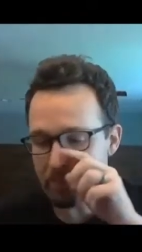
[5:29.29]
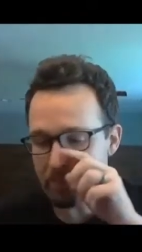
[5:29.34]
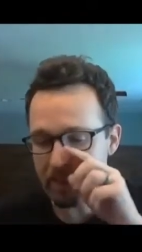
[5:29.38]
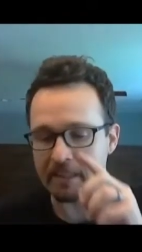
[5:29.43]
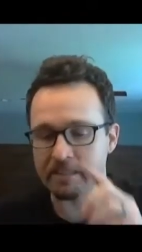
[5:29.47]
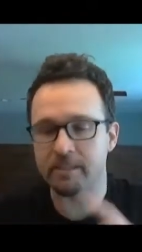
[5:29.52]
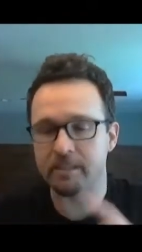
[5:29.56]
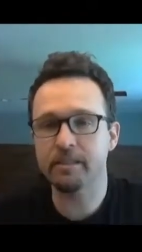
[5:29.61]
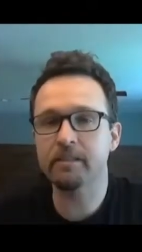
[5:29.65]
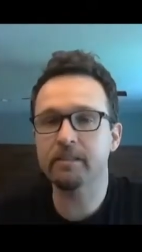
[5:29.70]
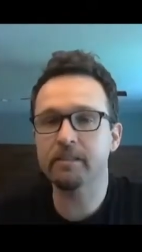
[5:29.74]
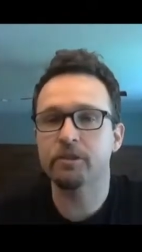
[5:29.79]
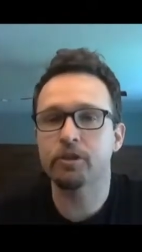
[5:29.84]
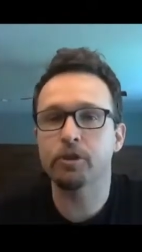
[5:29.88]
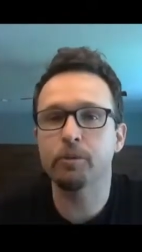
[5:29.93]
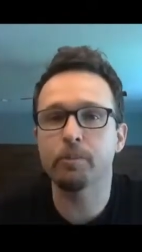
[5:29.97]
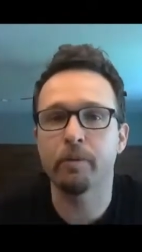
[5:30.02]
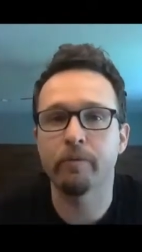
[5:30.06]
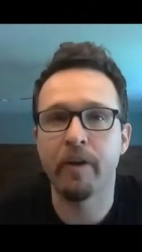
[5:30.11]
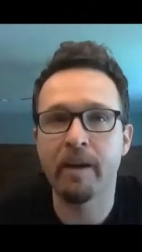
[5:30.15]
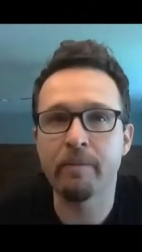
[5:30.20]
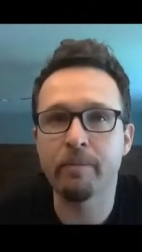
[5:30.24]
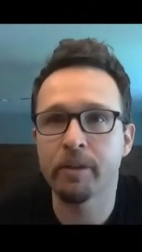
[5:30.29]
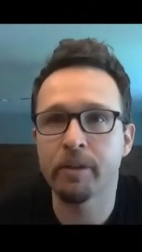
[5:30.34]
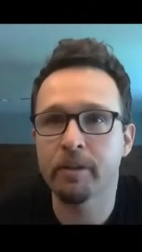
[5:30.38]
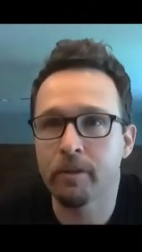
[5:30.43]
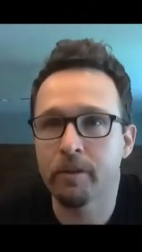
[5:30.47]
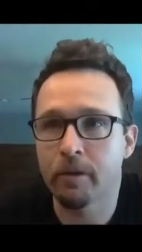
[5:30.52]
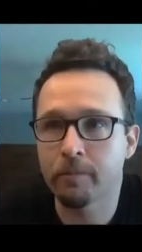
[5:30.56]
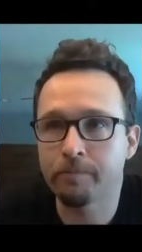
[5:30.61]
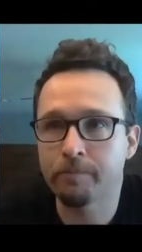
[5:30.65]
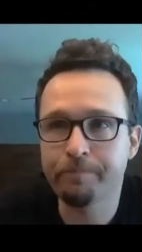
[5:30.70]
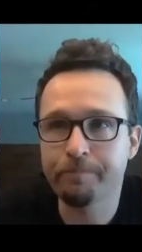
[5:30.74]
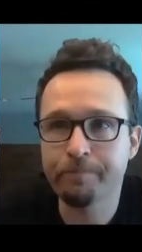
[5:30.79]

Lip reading: It still is super vibrant though.